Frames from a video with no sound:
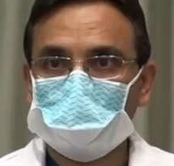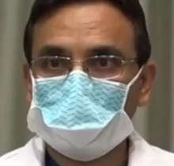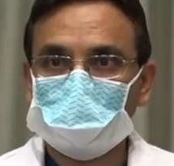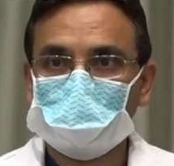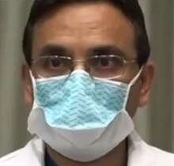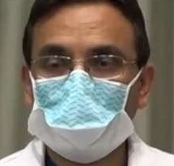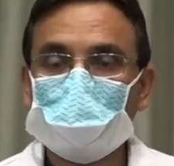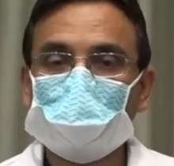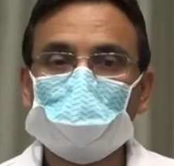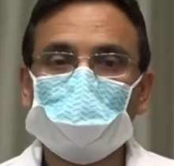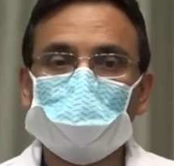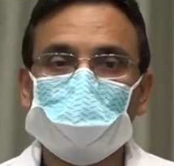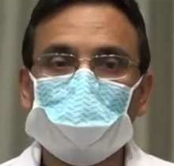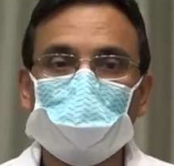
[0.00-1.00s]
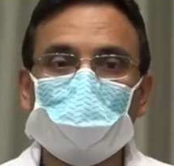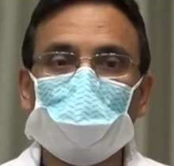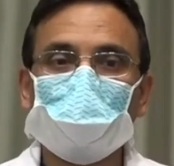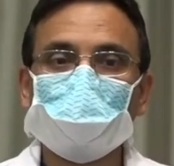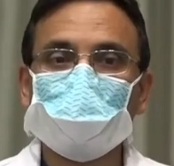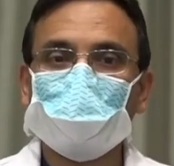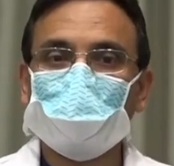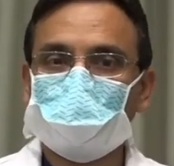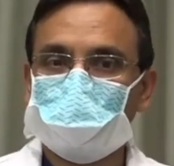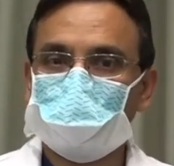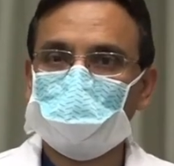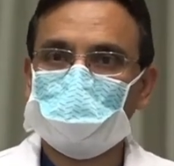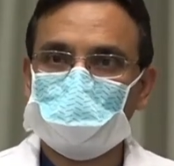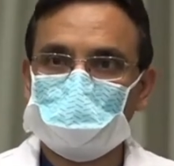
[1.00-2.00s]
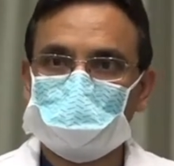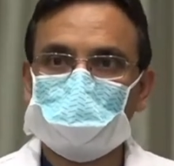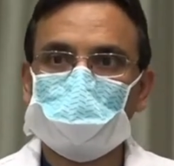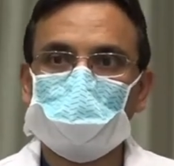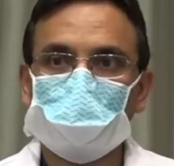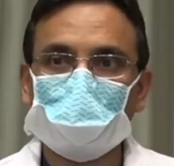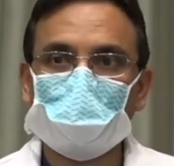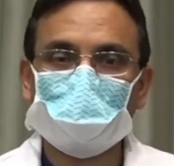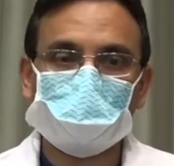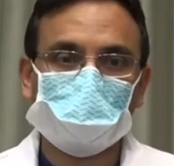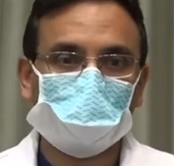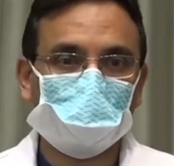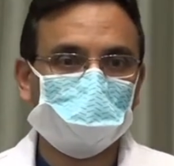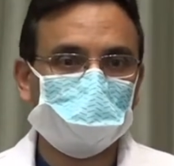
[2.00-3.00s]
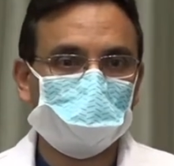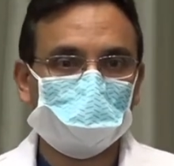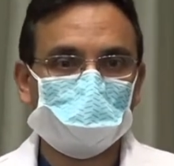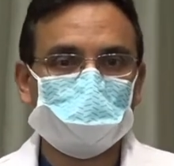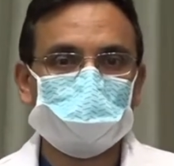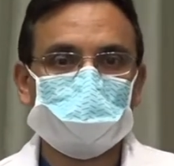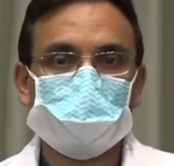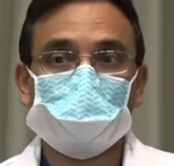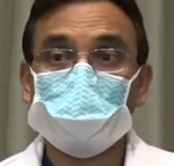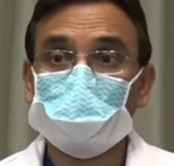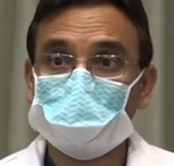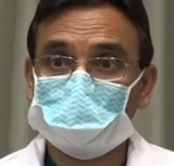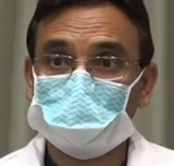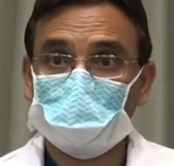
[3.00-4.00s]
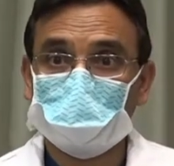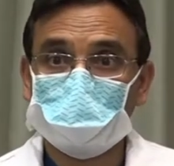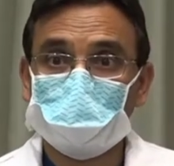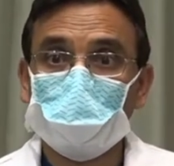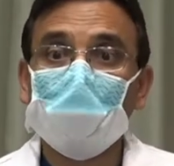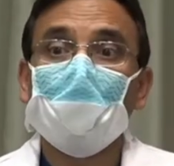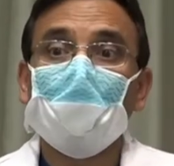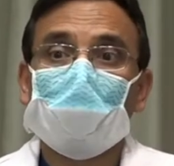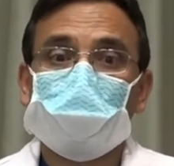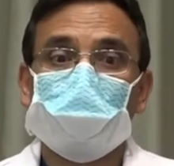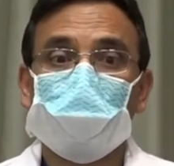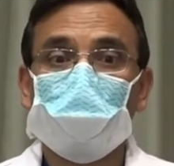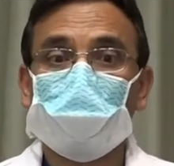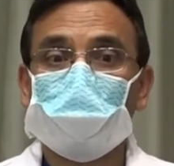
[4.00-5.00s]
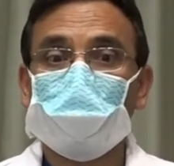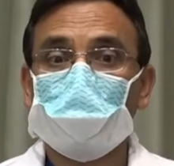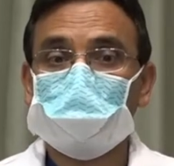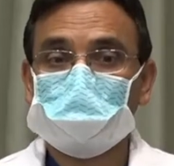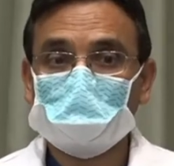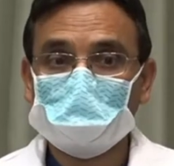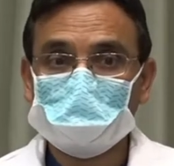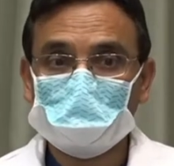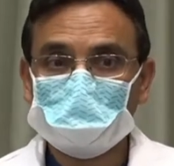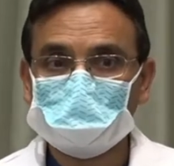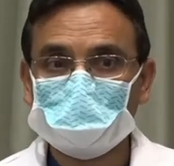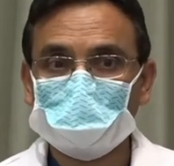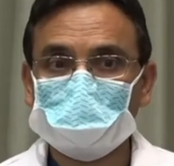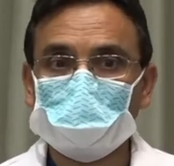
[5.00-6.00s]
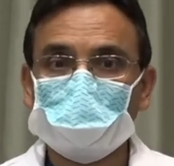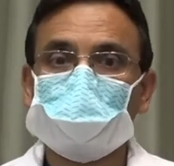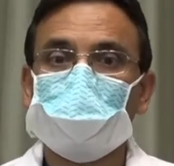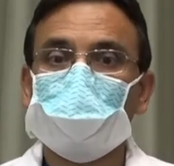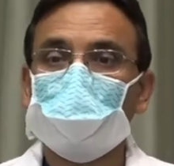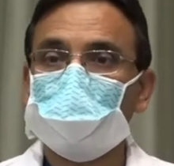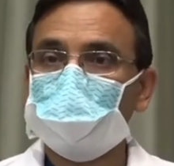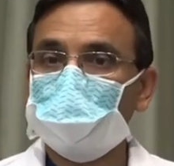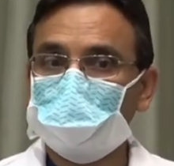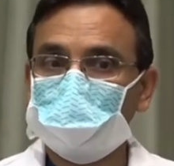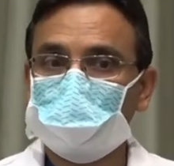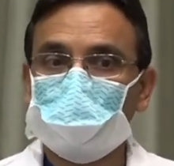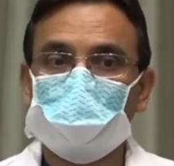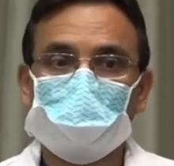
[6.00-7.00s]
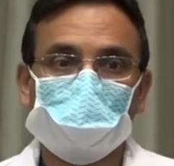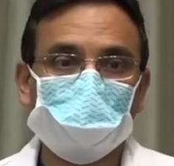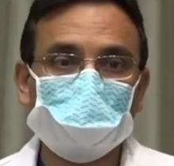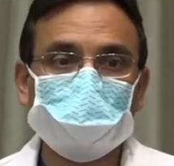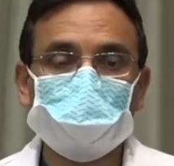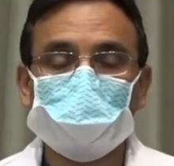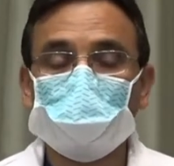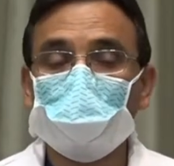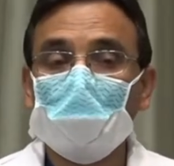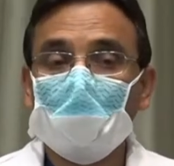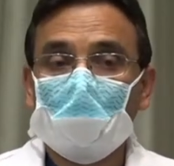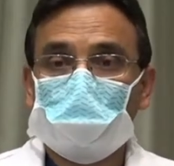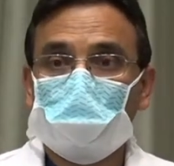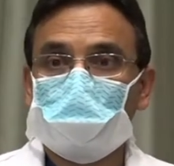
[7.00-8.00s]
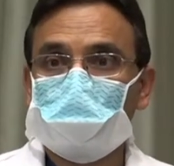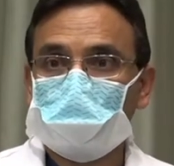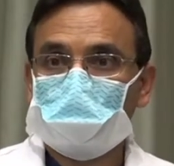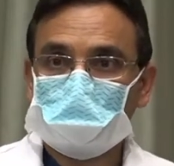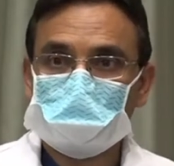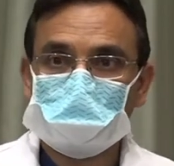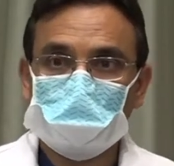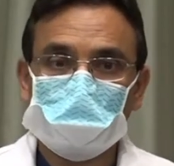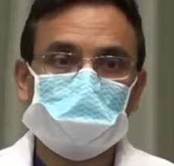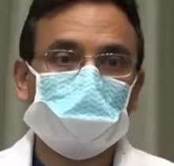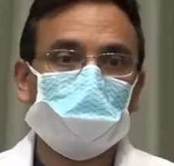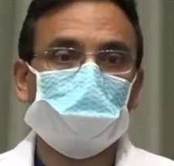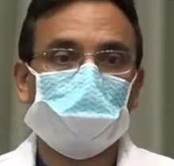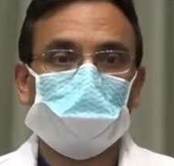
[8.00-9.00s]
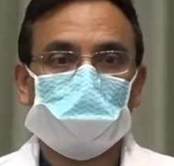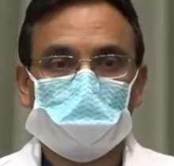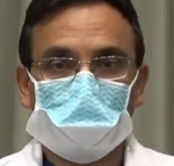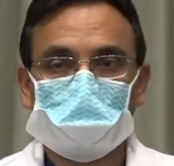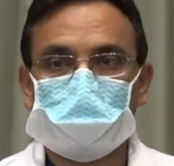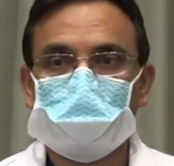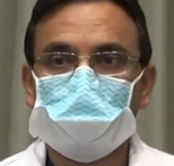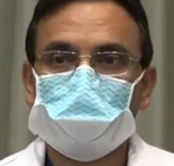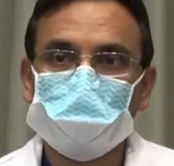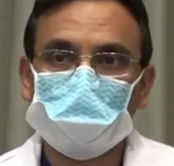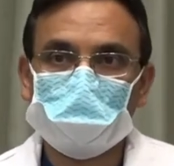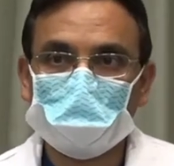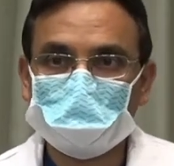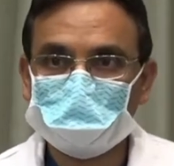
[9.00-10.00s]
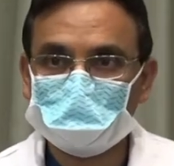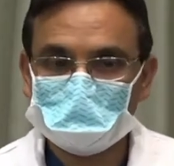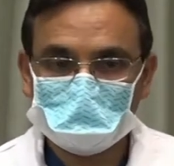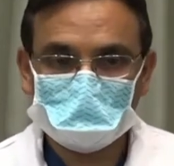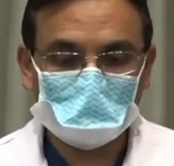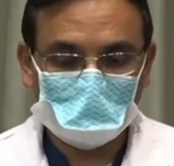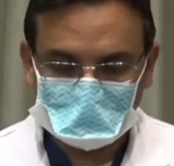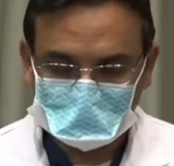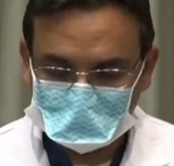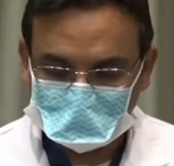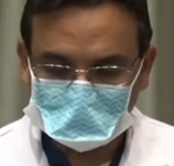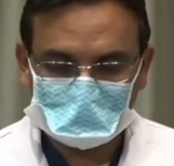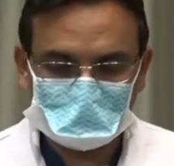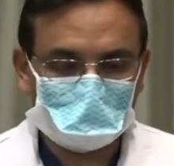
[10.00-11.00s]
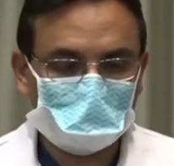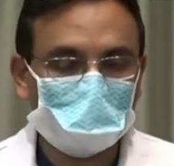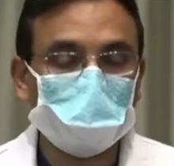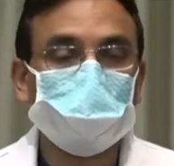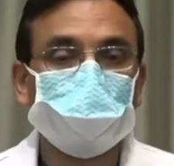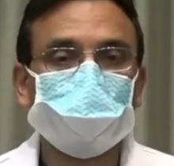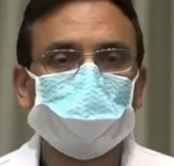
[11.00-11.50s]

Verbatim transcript: we're taking may not get to the tissue in adequate concentrations to kill the problem. So we need able to identify that so that we can treat it aggressively, whether it's with surgery or with more specific dressings in the area that we're treating.